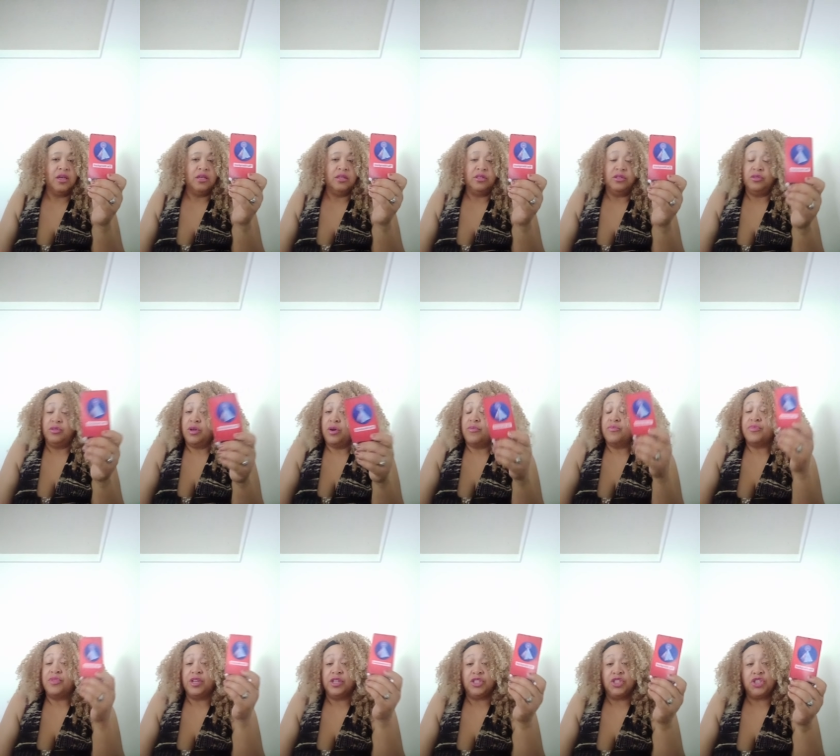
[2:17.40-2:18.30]
you know,
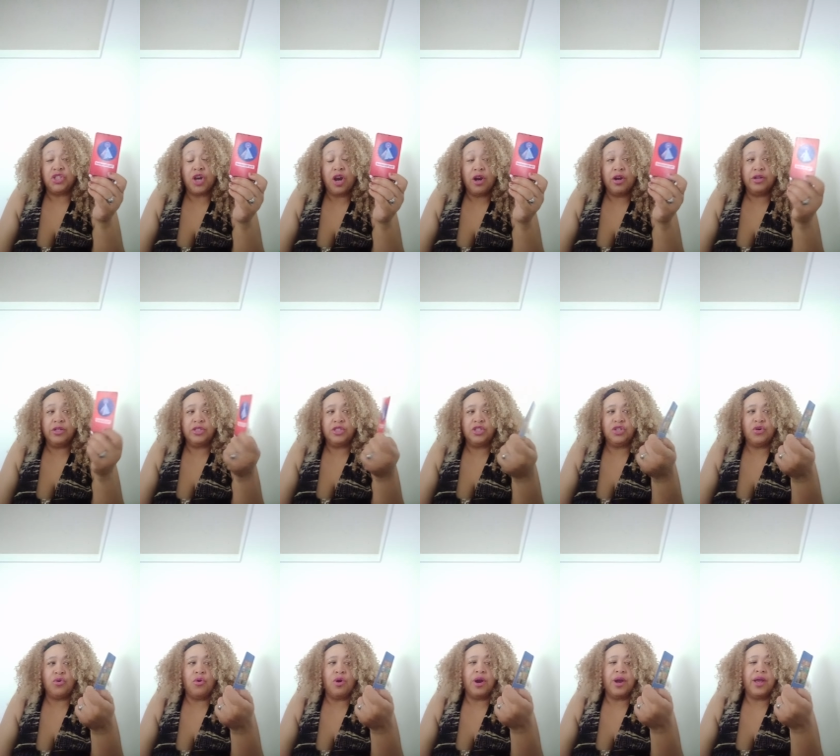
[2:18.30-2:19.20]
the church
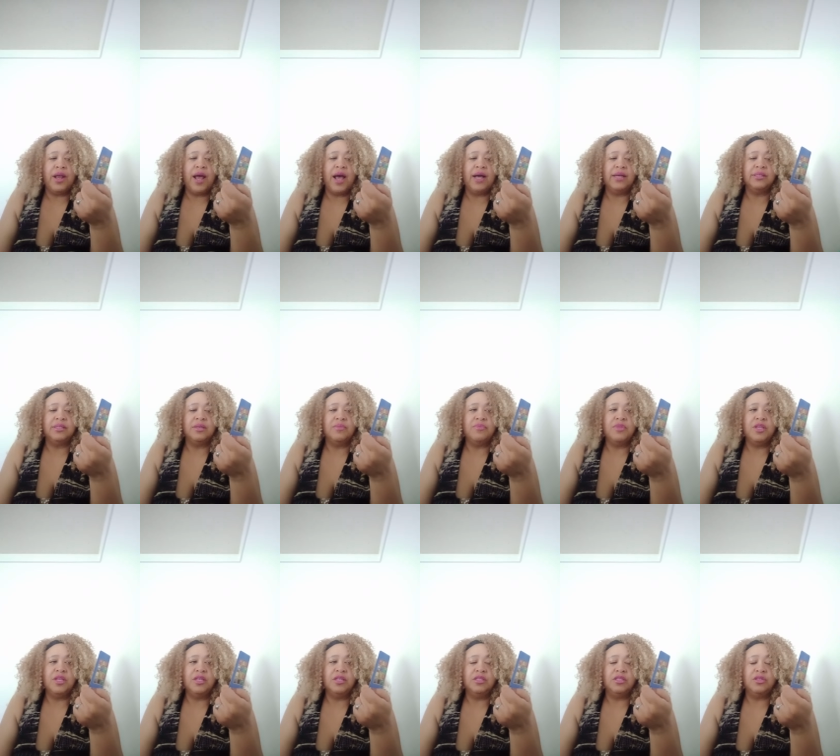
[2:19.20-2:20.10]
or it has
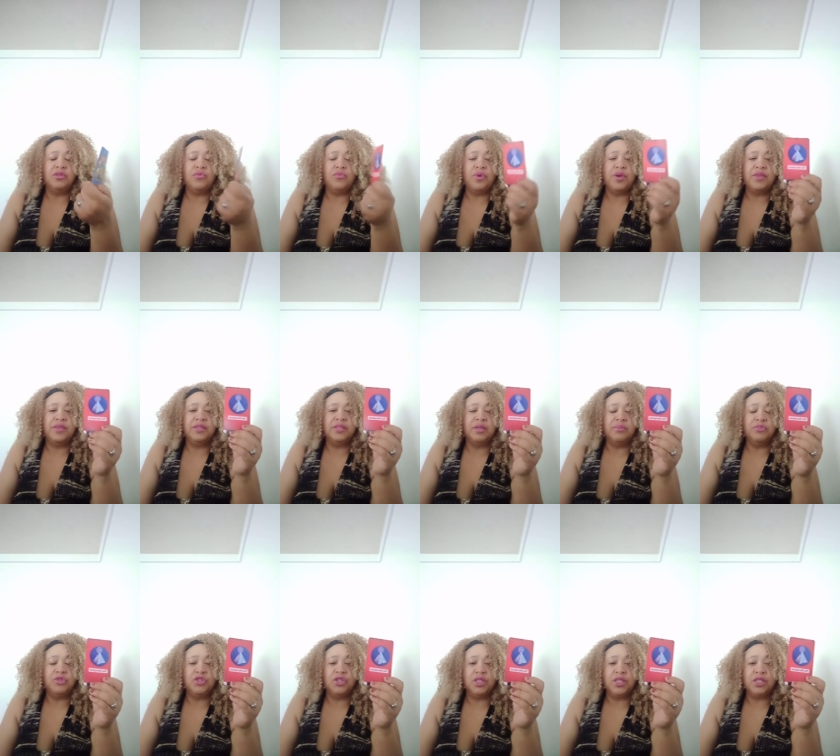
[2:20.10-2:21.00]
something to do with
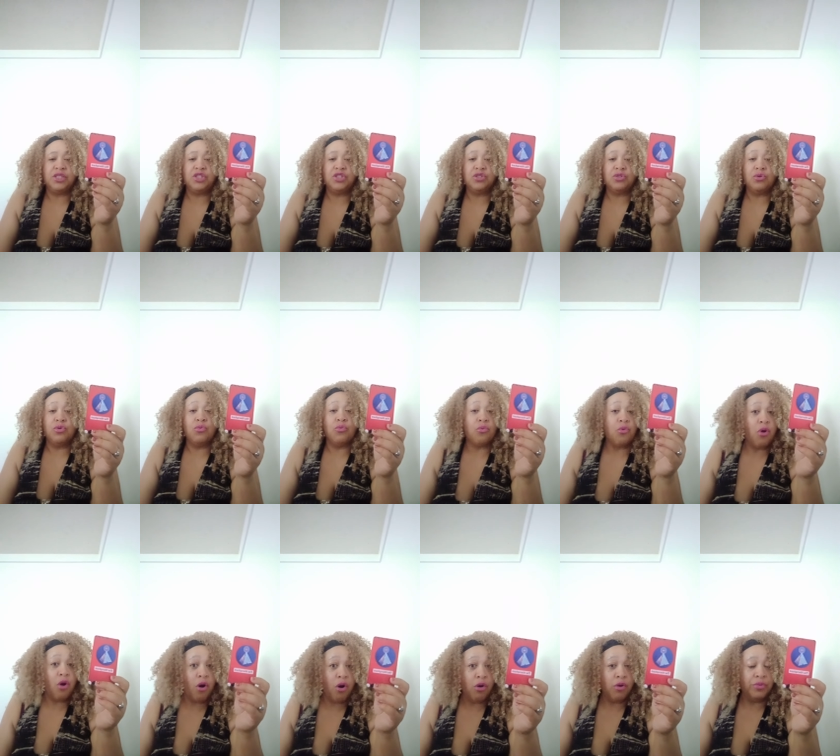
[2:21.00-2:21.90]
some traditional
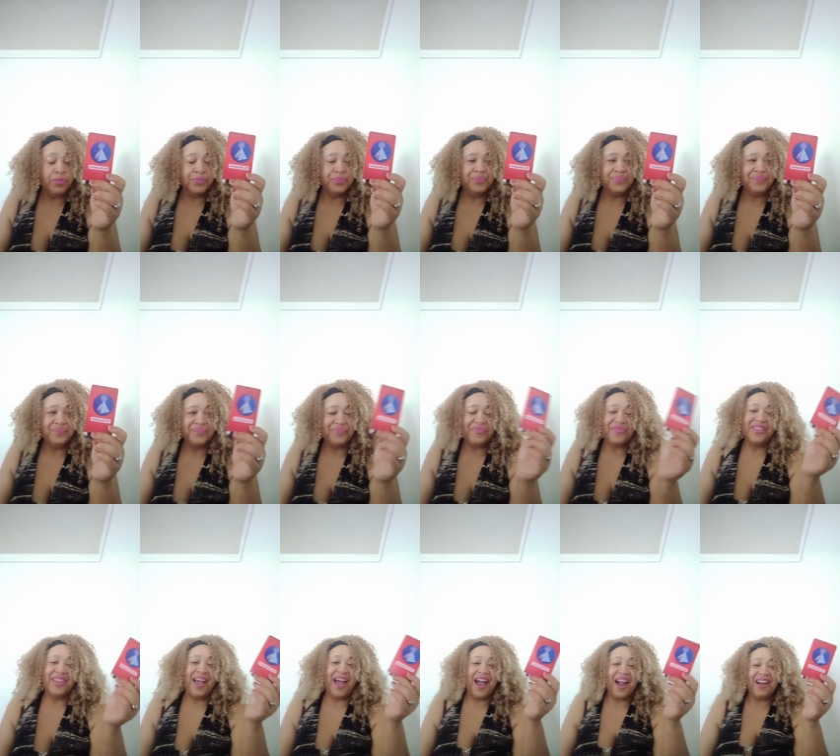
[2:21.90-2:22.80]
role.
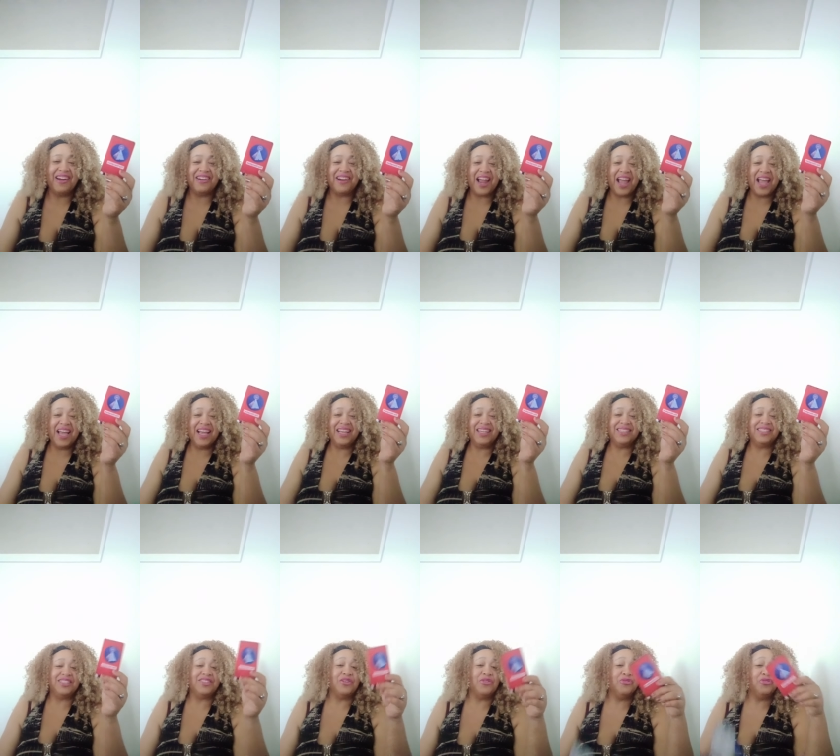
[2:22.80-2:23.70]
All right,
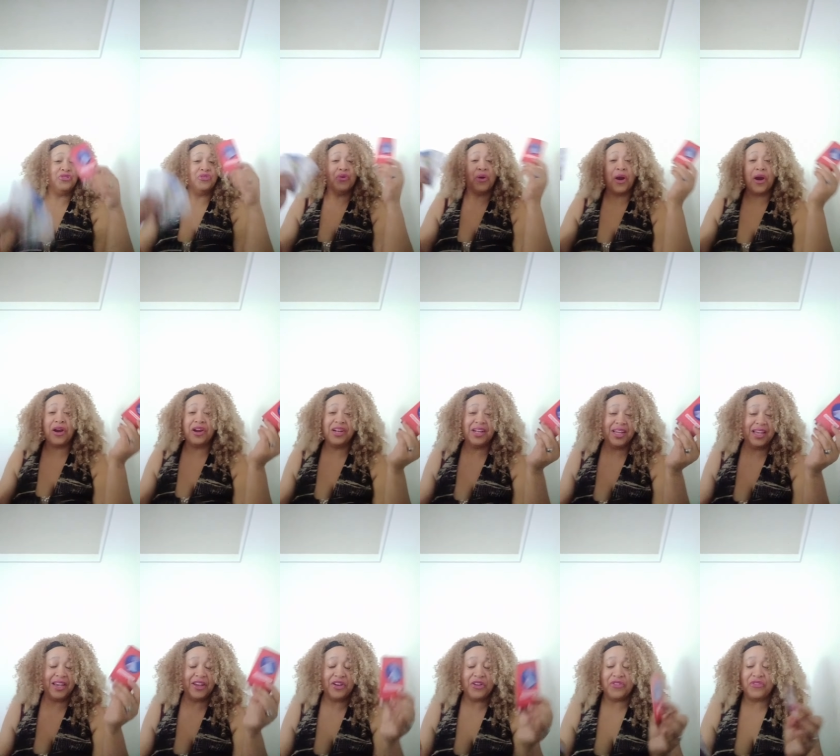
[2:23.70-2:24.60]
so you heard it
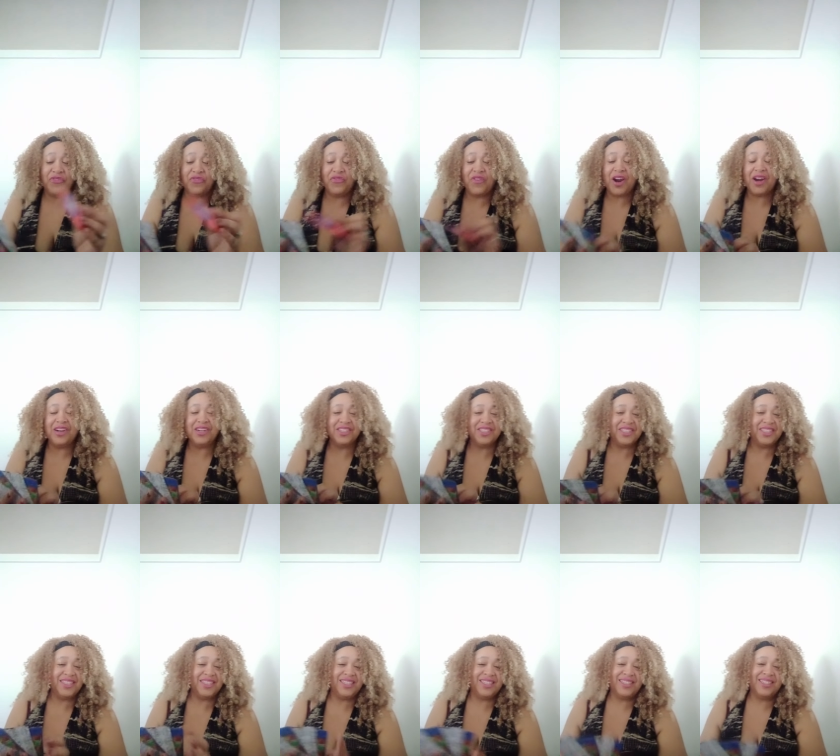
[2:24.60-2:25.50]
here
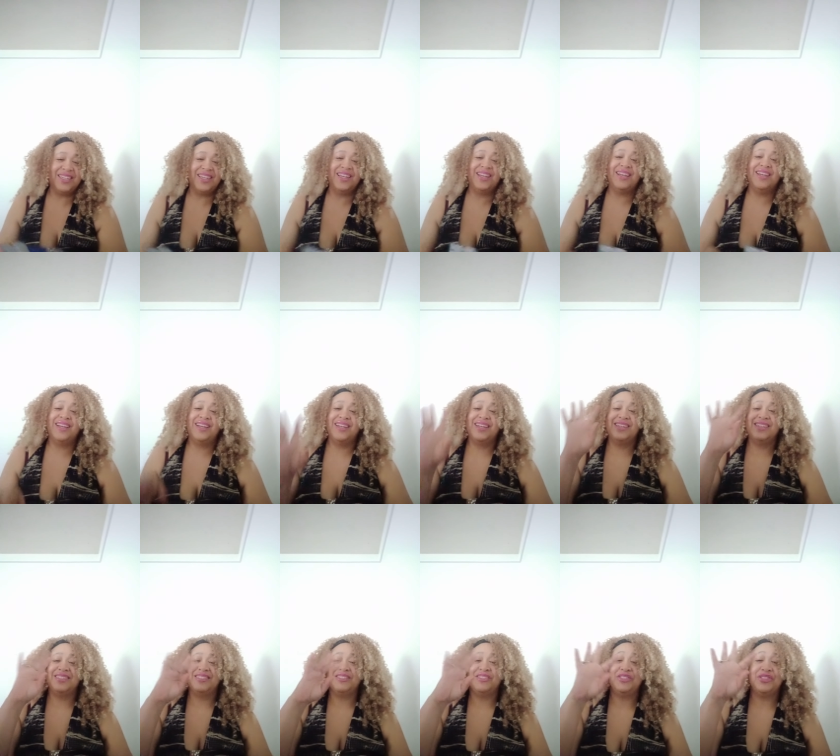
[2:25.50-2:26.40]
first.
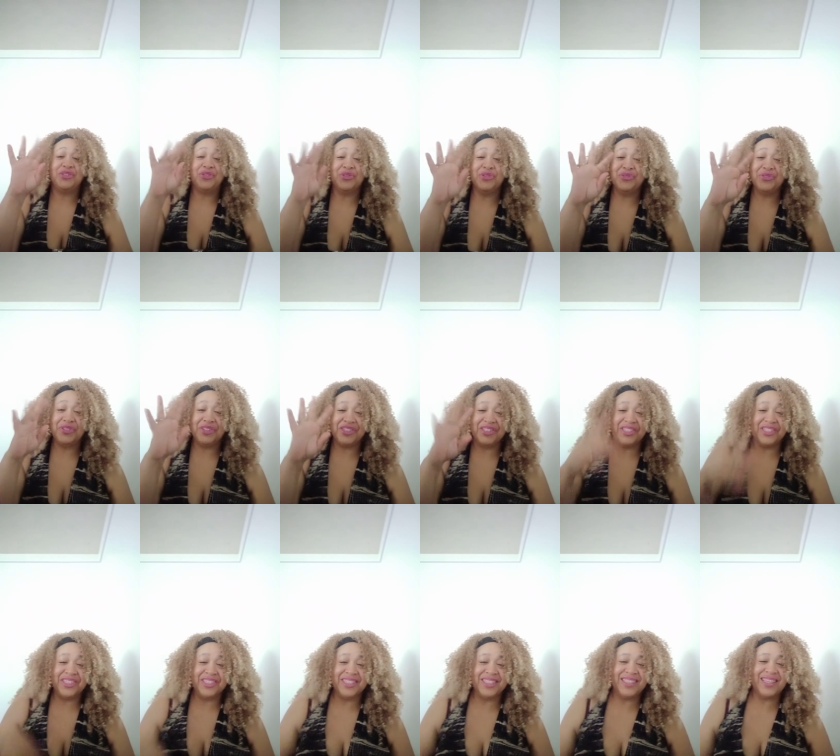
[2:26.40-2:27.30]

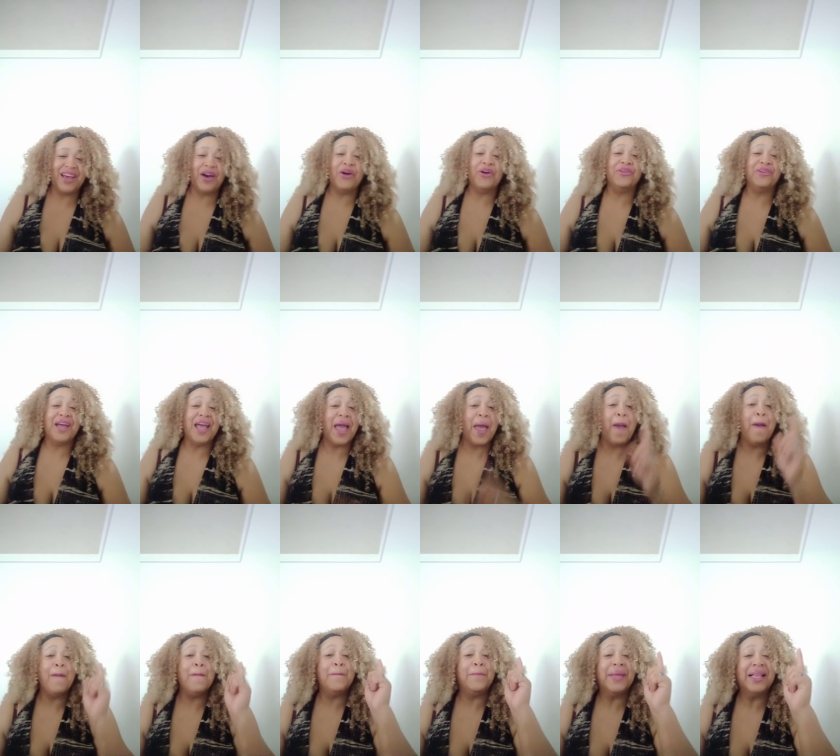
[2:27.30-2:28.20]
Toodles. Oh,
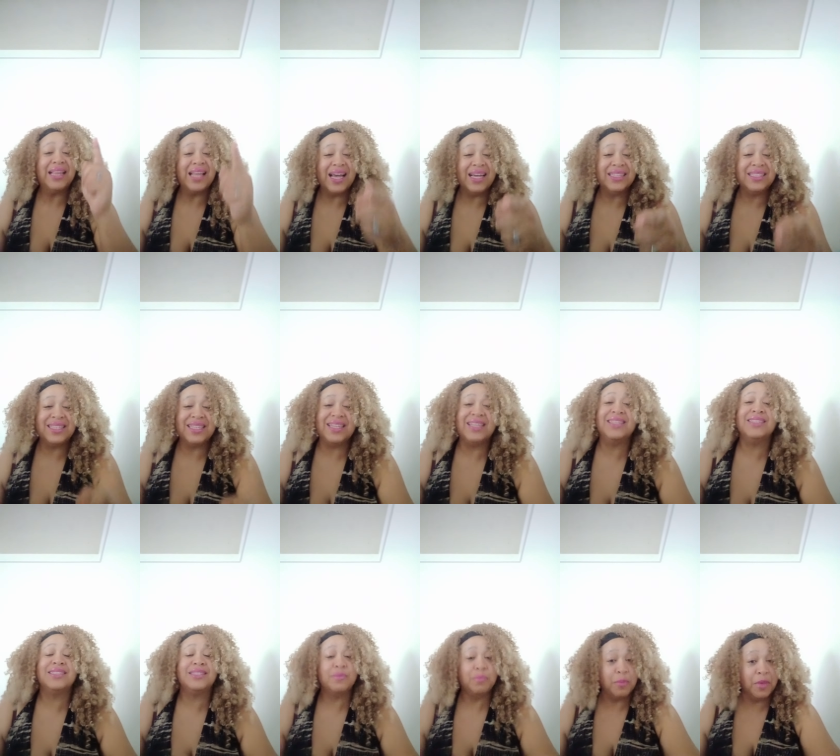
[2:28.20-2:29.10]
and
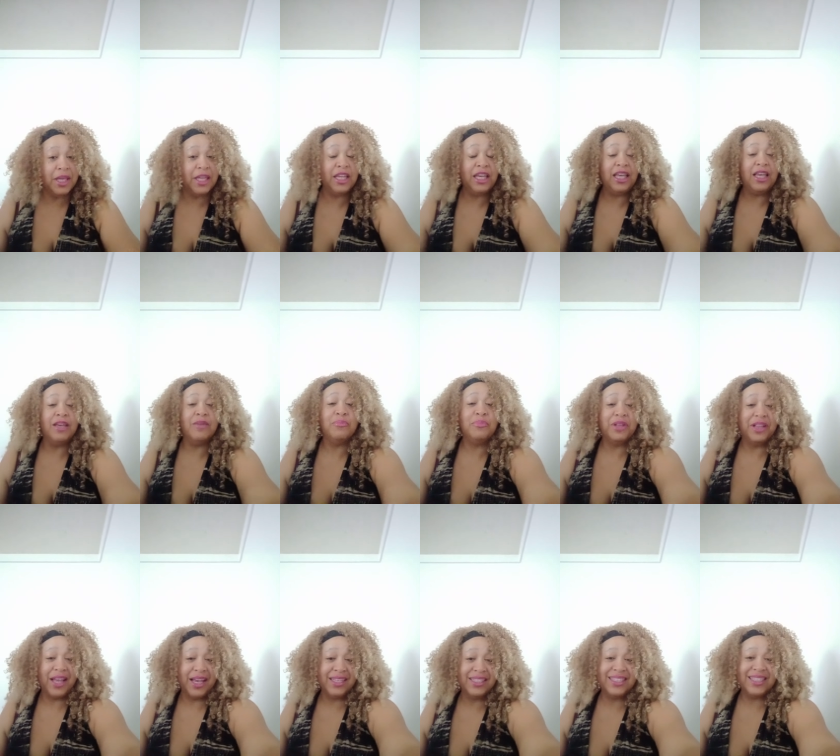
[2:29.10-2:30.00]
blessings, many
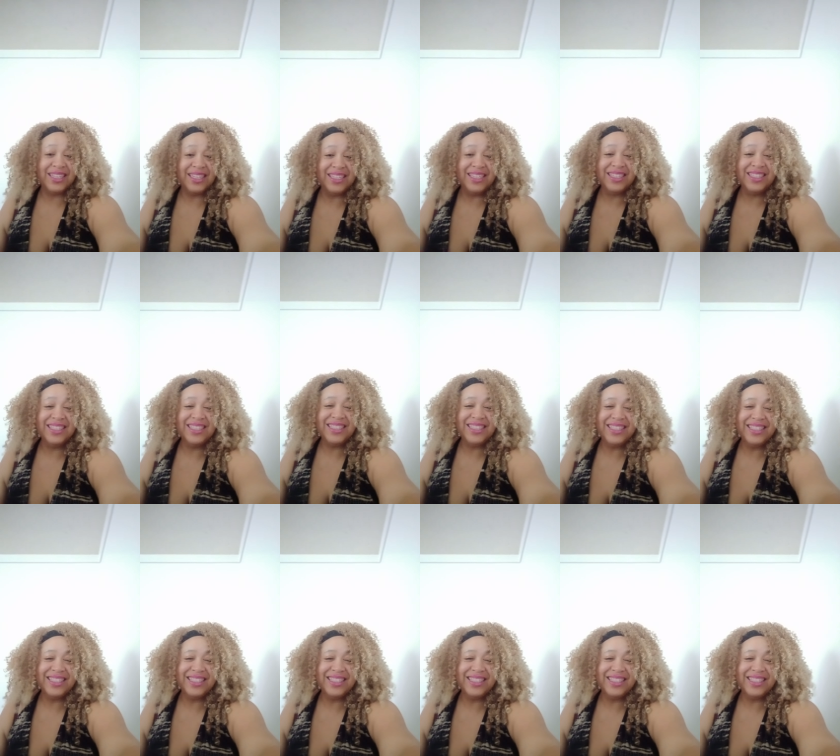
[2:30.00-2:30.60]
blessings.